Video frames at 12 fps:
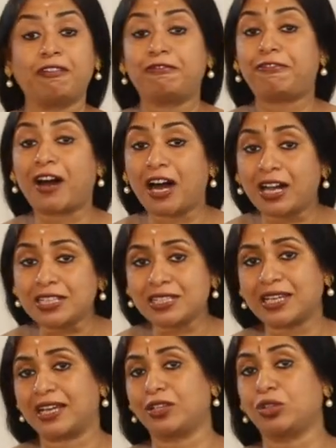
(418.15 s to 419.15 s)

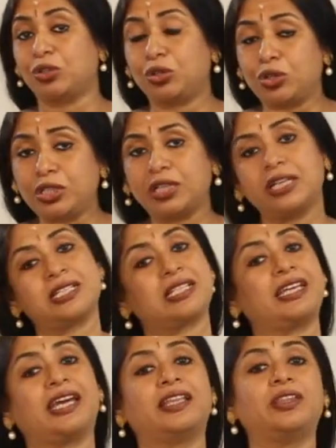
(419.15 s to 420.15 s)
fast and good, it's
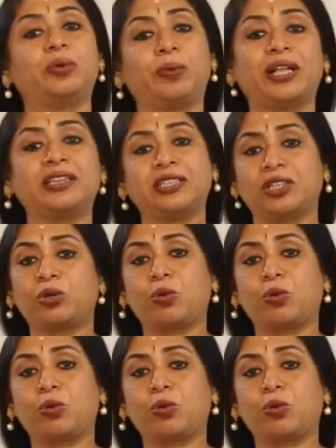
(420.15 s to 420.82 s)
again the wealthier